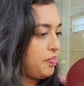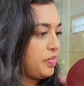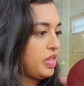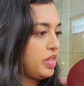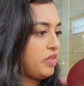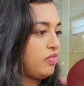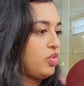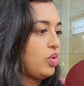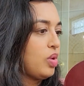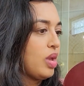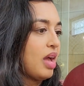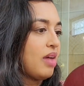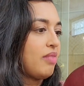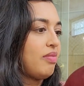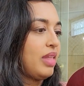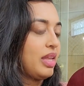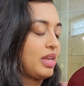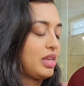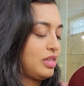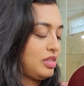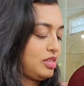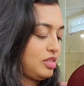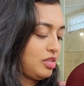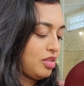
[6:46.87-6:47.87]
If you have
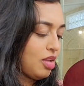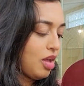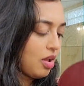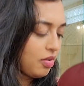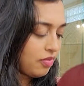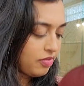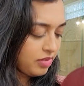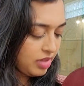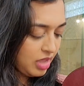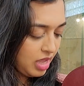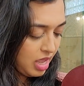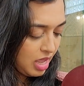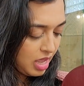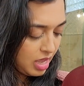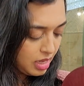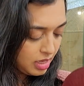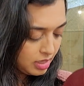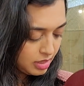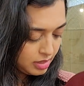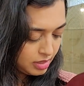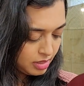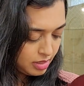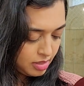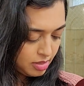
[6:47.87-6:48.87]
like a soft
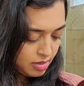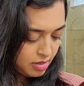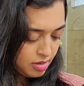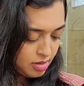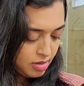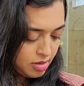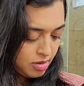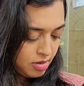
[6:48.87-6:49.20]
case,